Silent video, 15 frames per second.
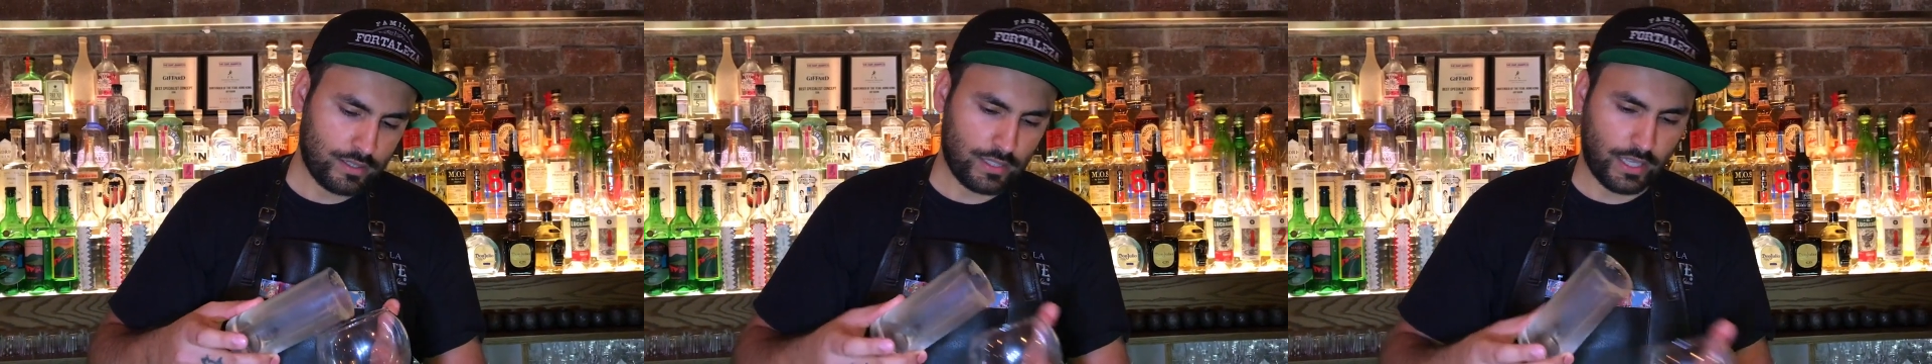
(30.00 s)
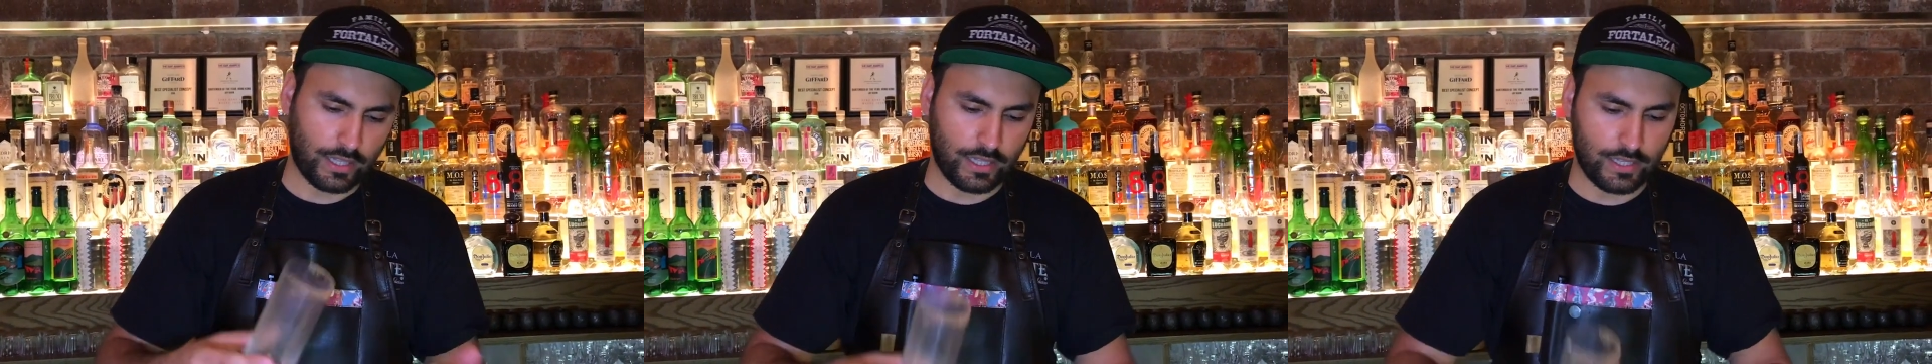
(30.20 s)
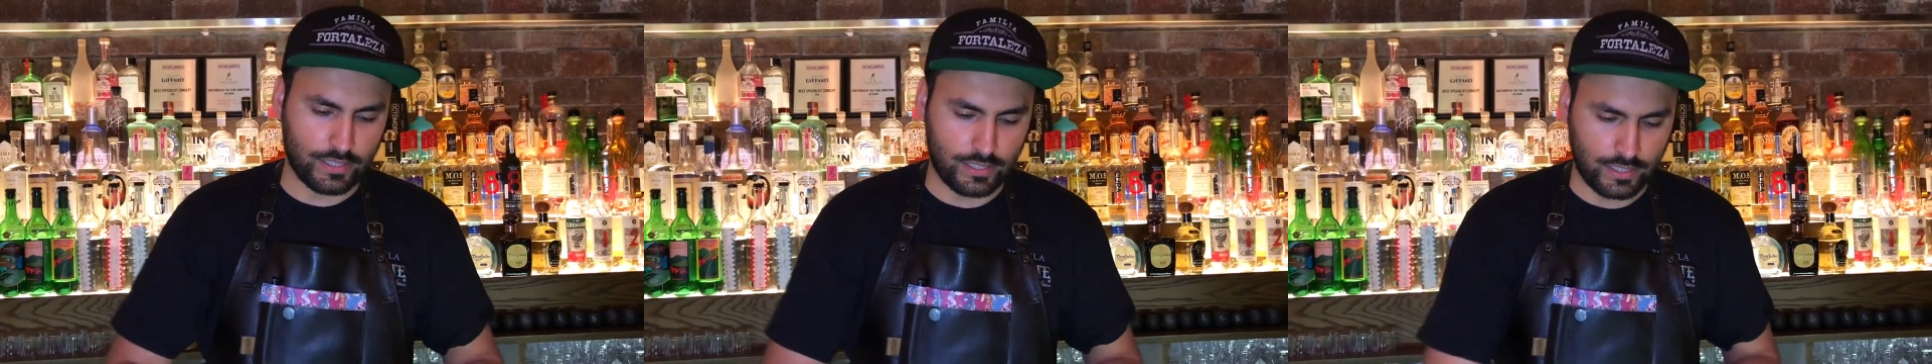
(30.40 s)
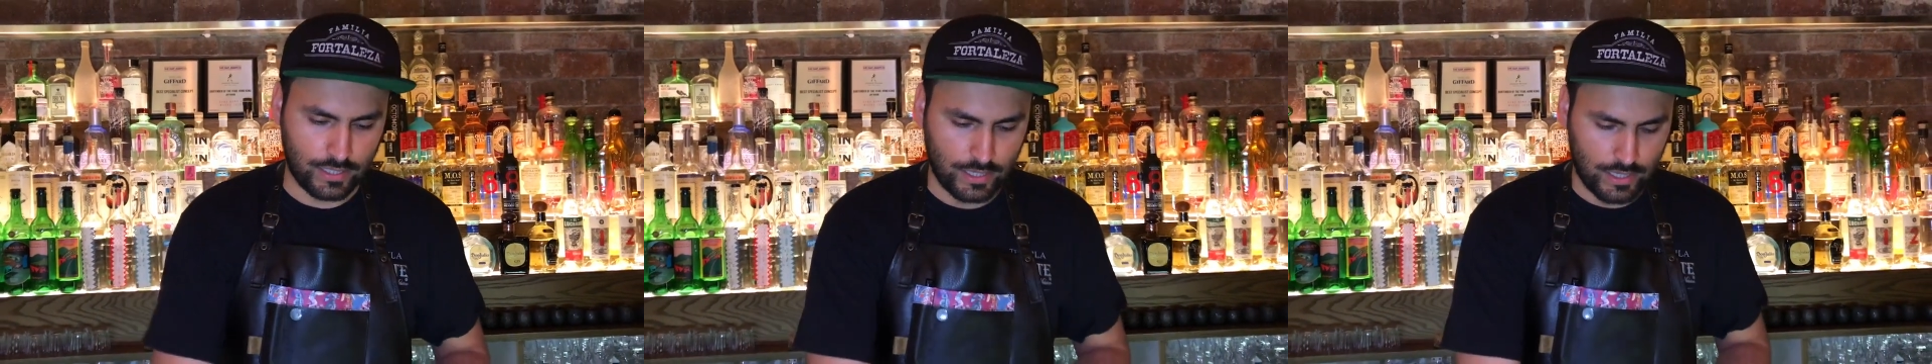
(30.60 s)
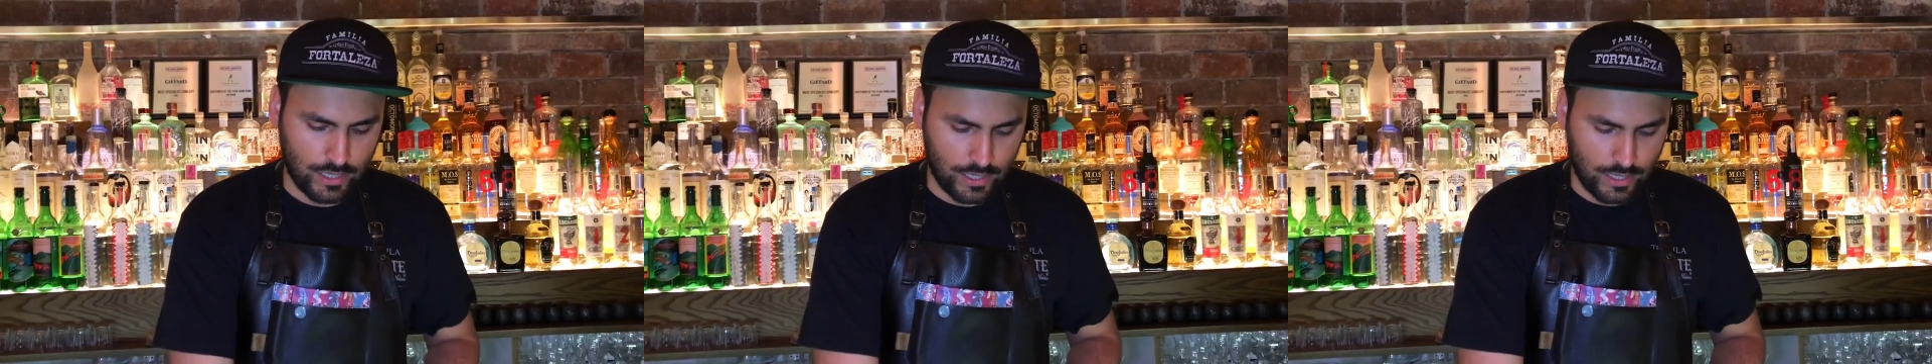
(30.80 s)
Like this,
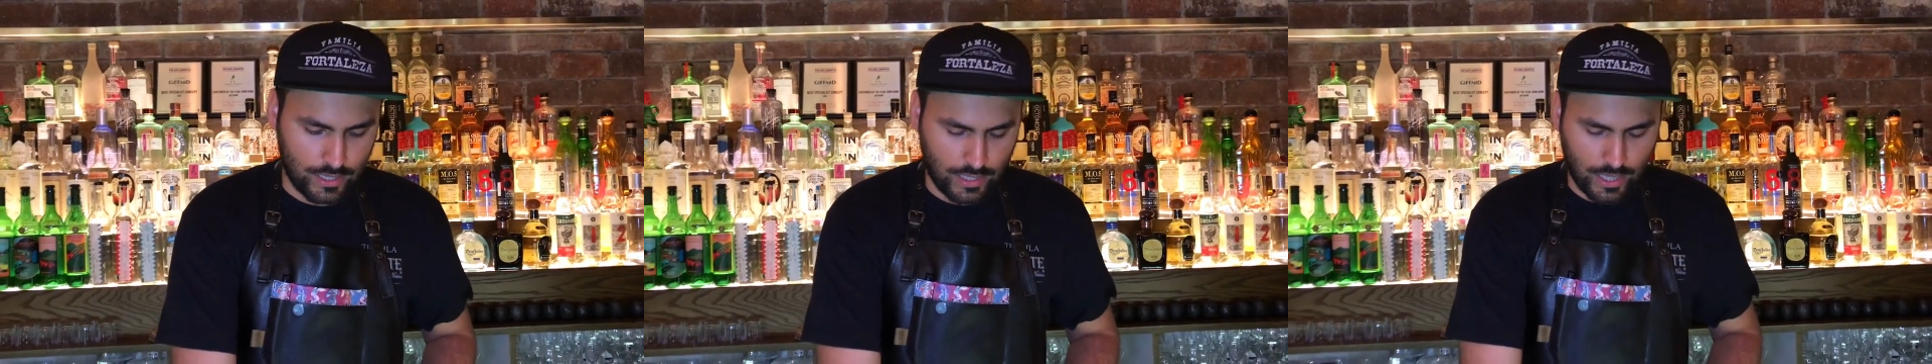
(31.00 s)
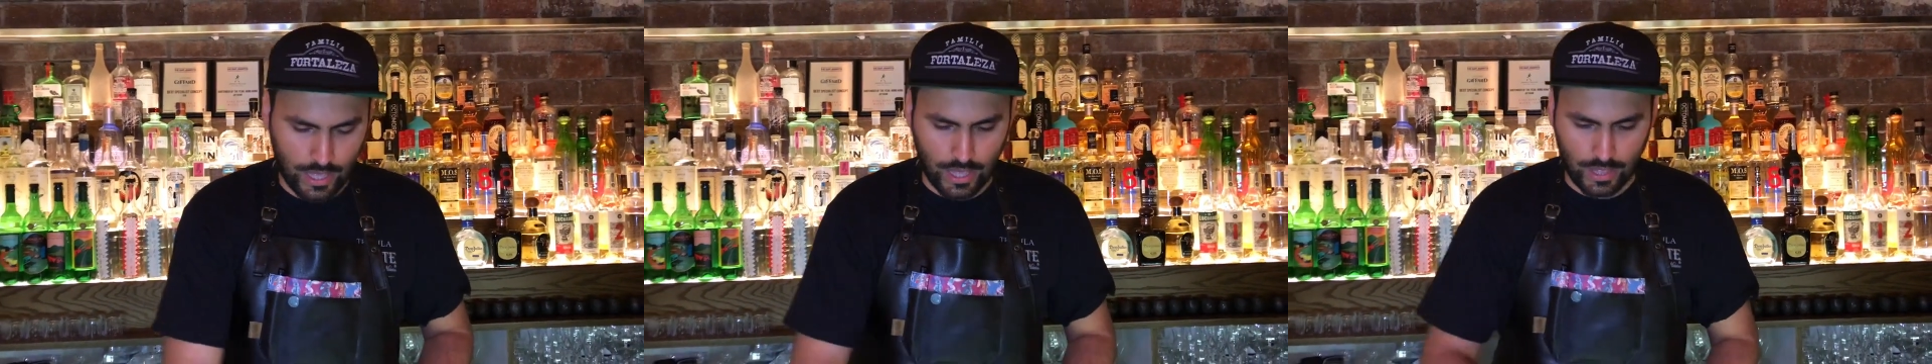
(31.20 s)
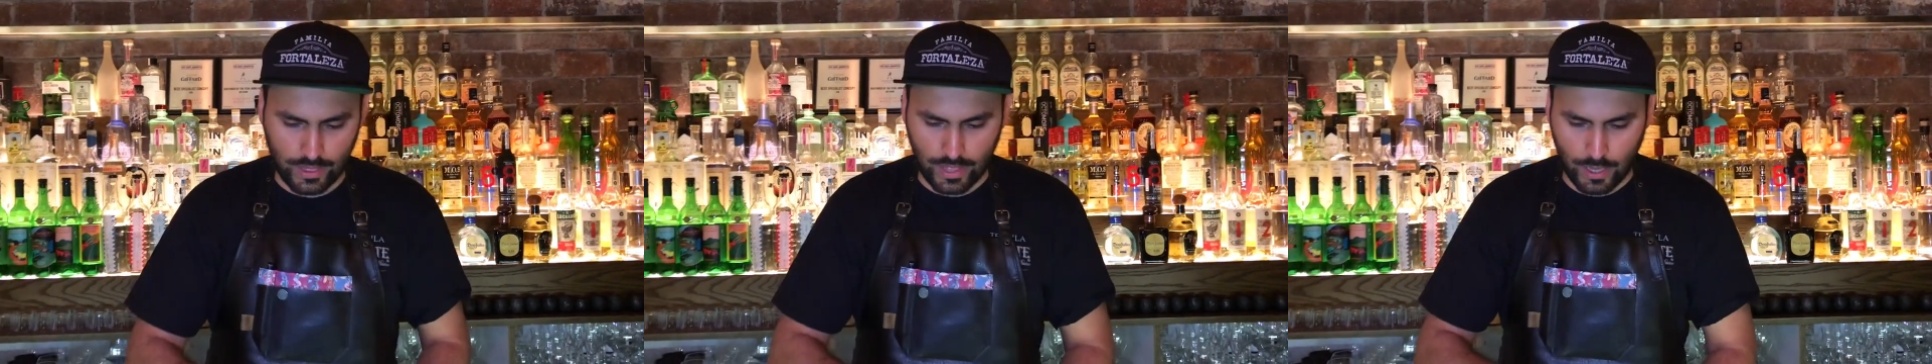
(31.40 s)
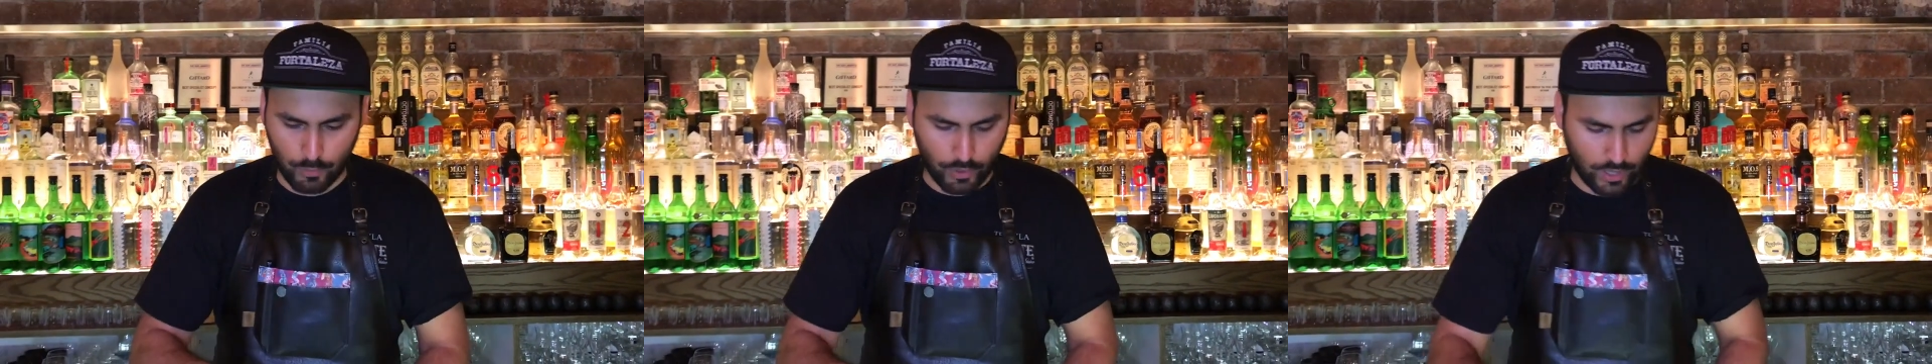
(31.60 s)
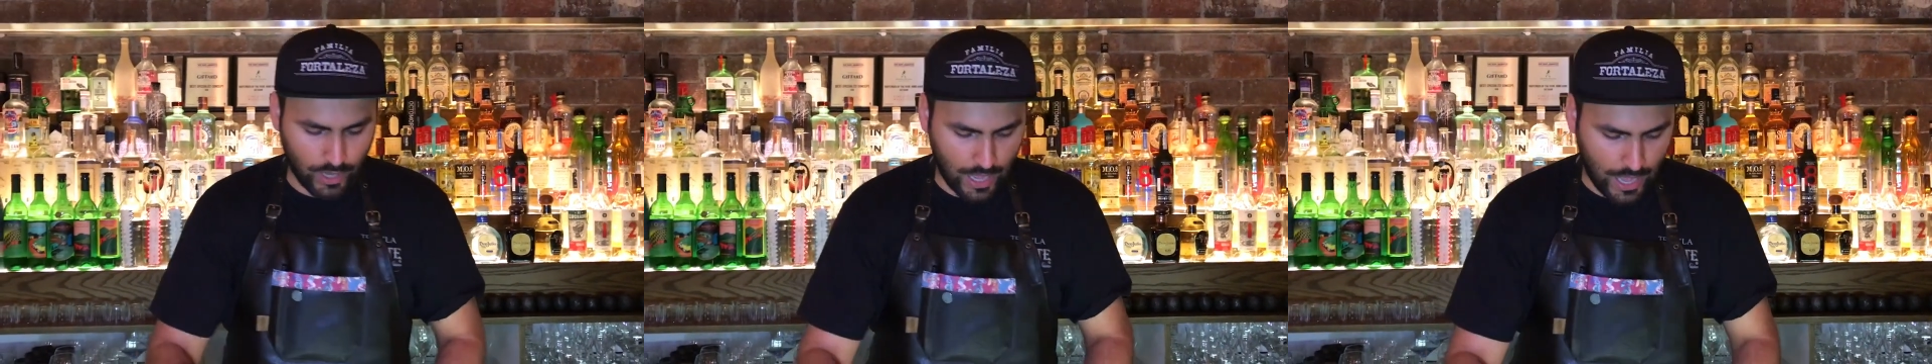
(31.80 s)
and
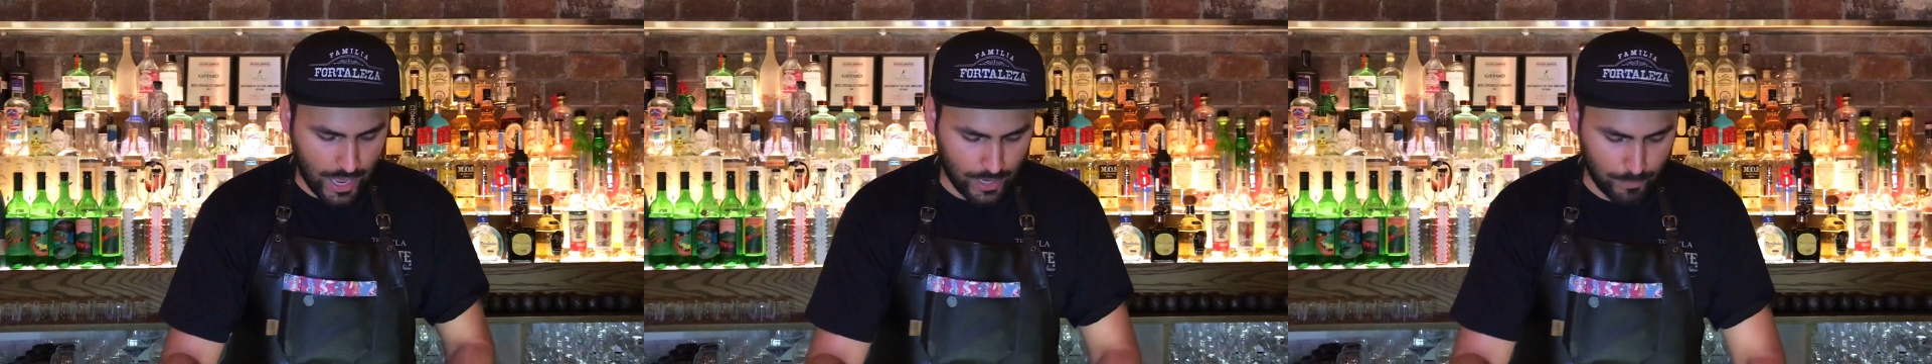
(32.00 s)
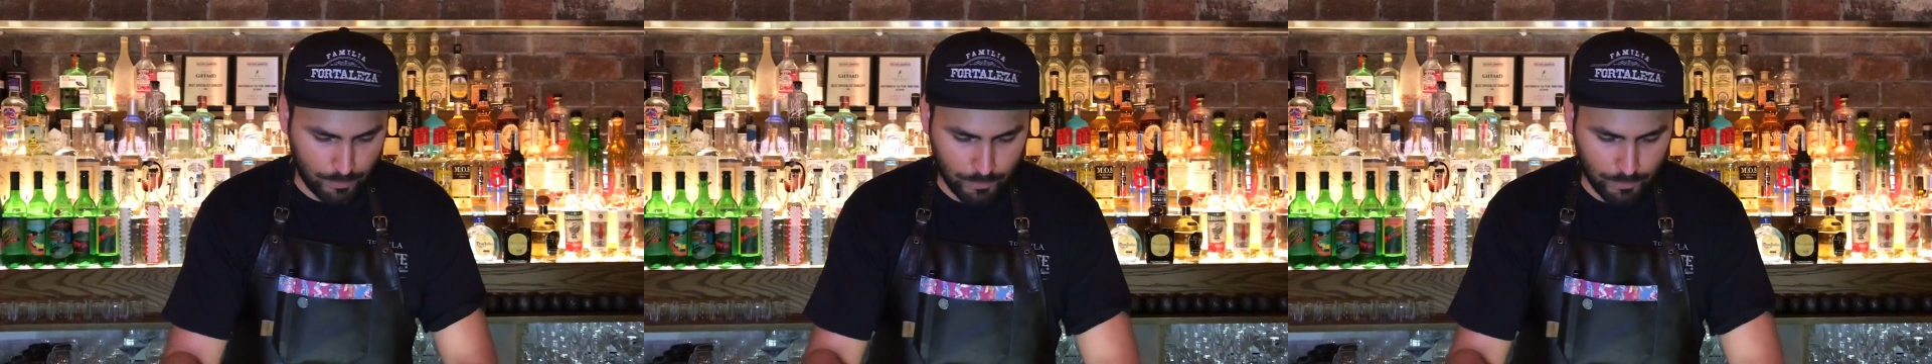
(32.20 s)
then we're gonna add